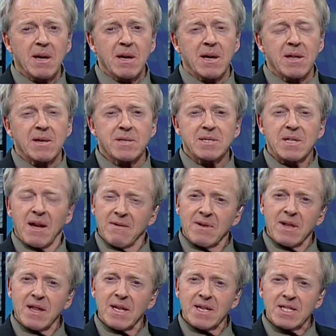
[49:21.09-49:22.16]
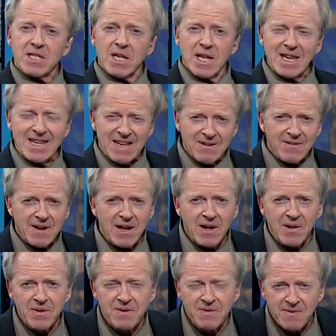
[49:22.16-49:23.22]
It is devilishly
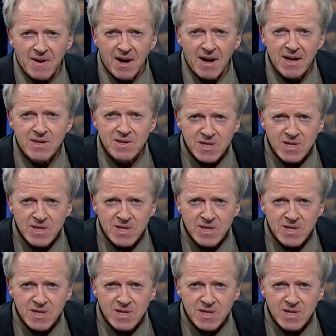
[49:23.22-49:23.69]
difficult to find